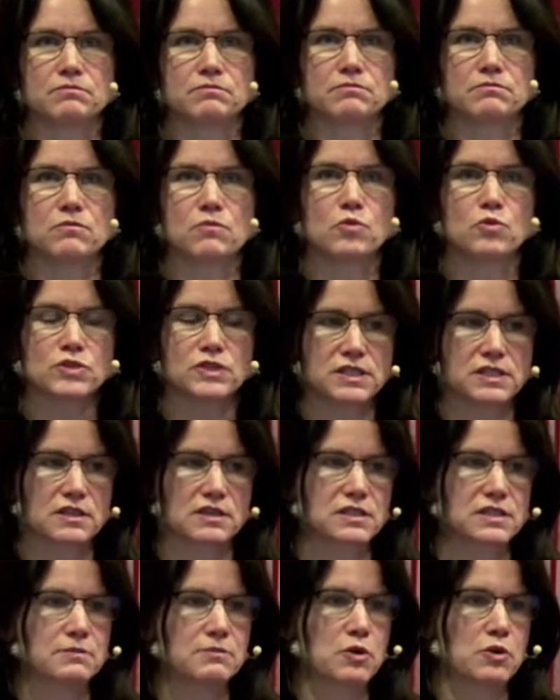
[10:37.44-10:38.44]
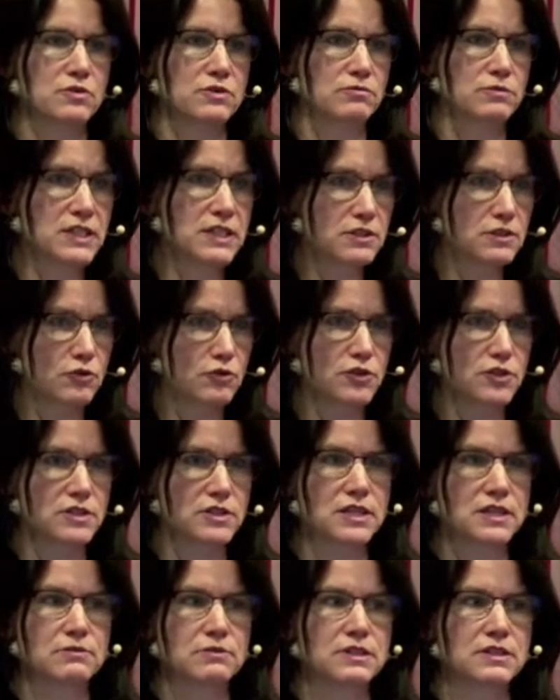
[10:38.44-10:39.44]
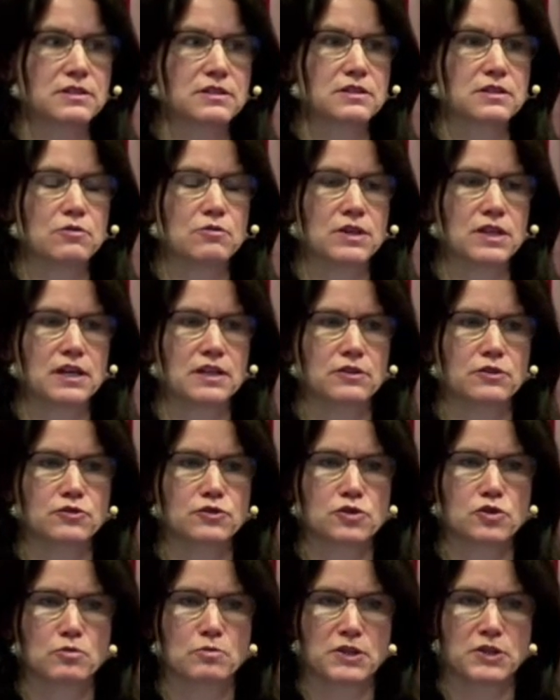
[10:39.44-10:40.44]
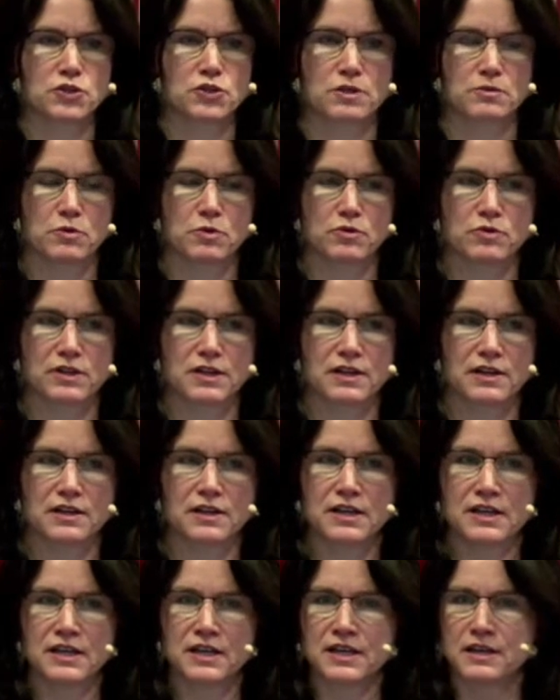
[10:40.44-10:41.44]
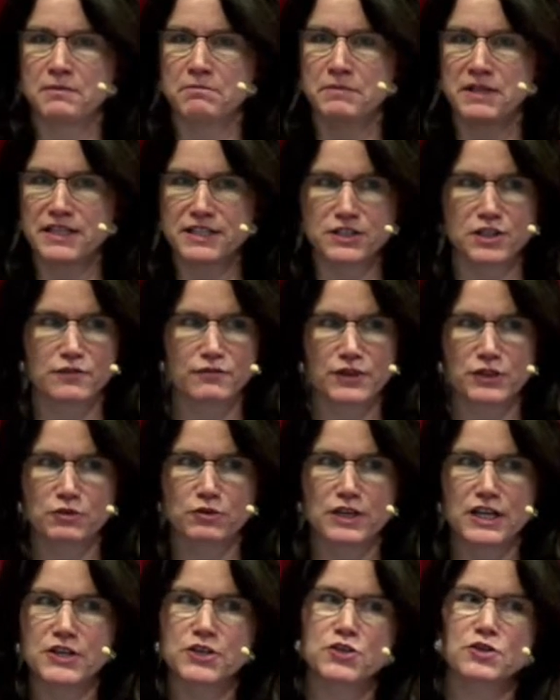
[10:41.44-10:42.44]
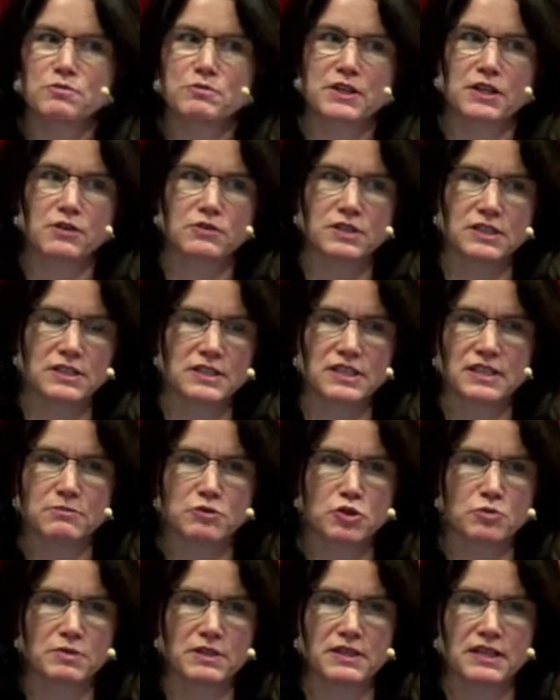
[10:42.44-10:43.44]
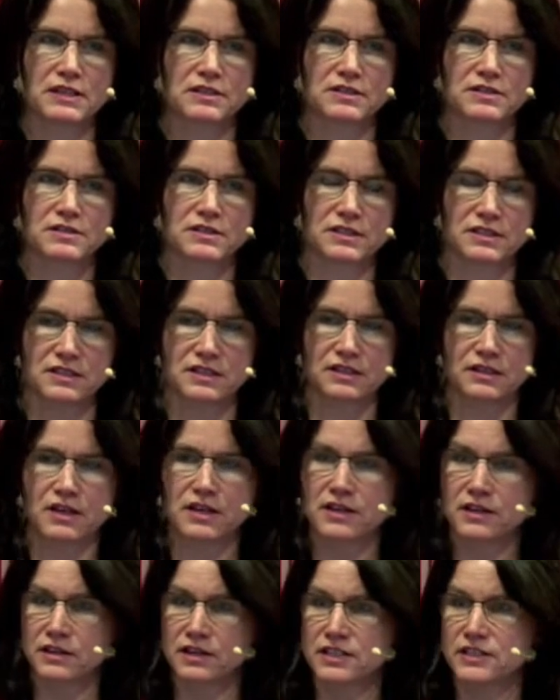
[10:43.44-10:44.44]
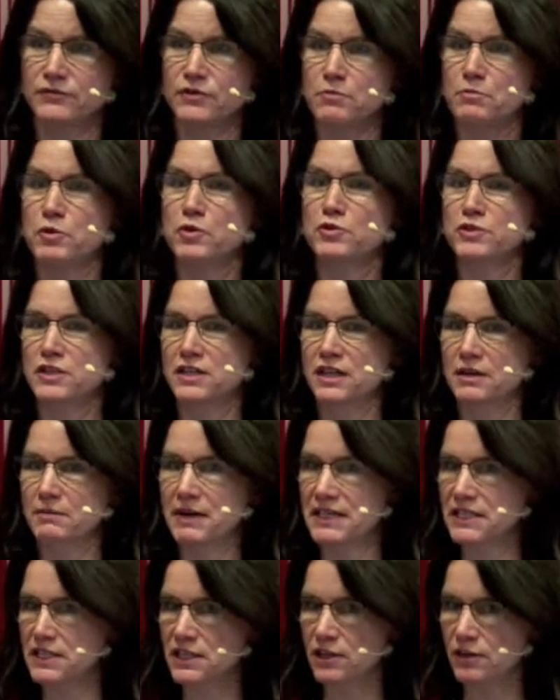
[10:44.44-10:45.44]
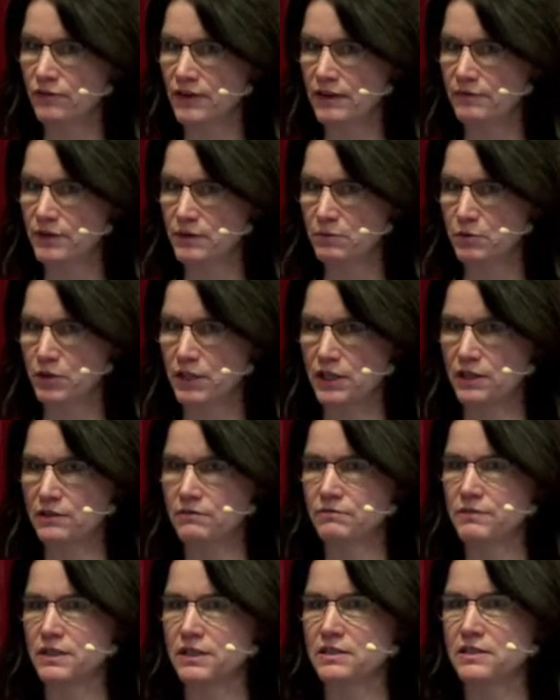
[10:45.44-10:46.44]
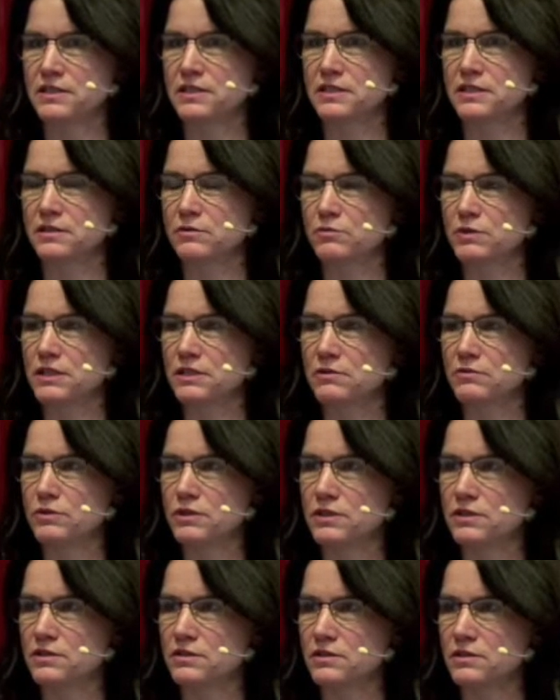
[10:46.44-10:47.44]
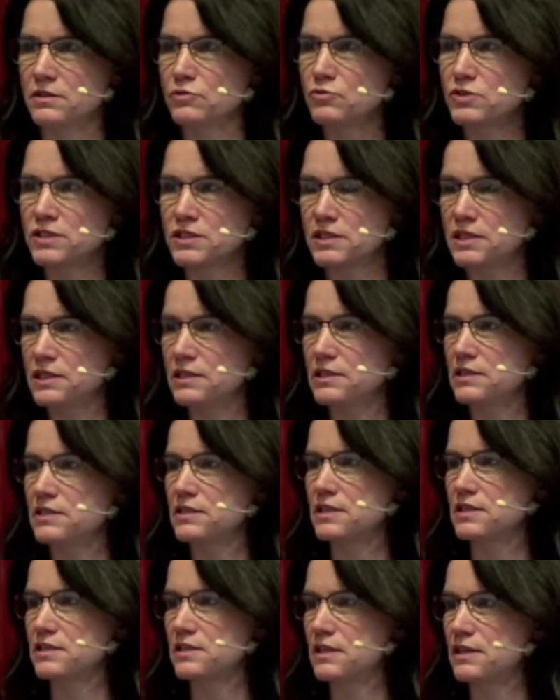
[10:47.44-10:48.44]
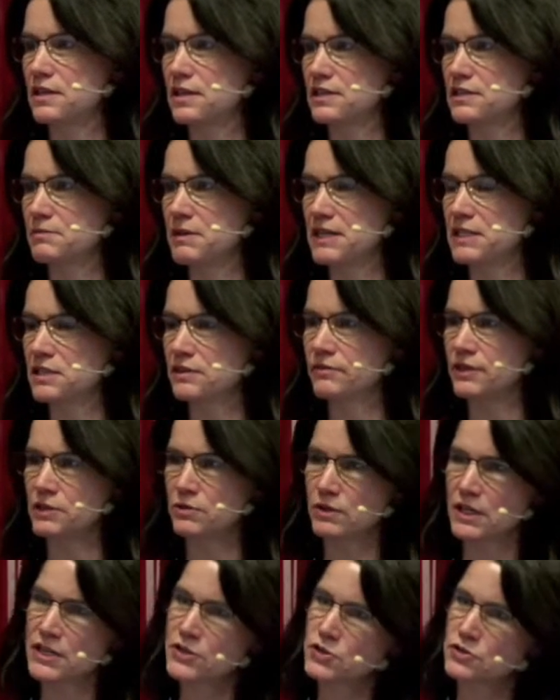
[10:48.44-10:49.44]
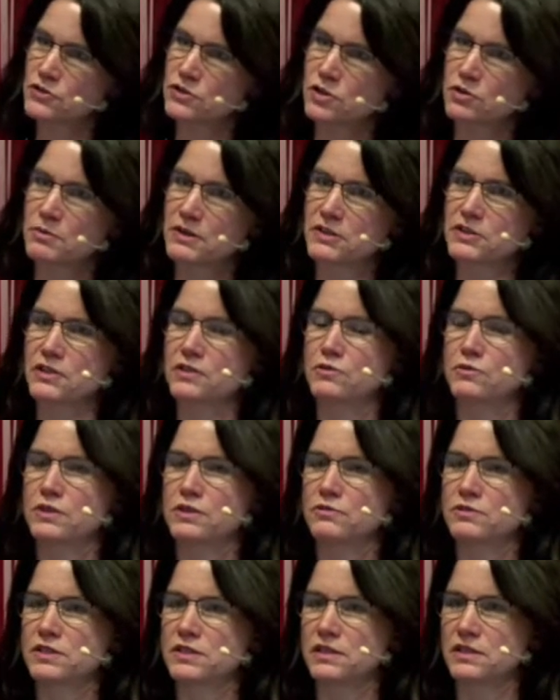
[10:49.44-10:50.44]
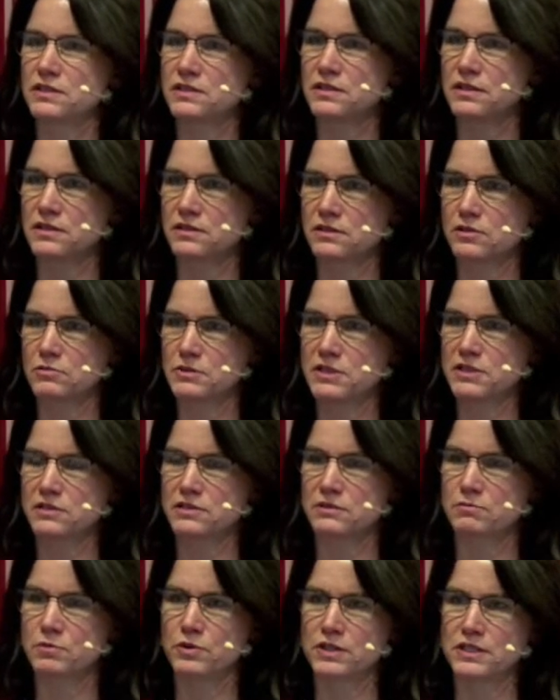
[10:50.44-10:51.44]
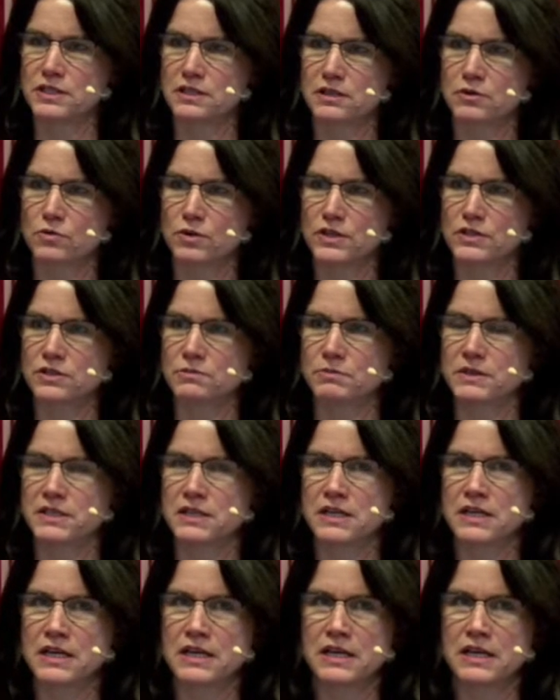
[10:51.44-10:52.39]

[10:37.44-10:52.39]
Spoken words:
more discussed among the researchers here in Estonia, and not so much among the Minister of Education, because it seems to be that it's kind of a personal matter of everybody. It's we don't see it as a matter of education so much, and we don't see it so much as a political question. But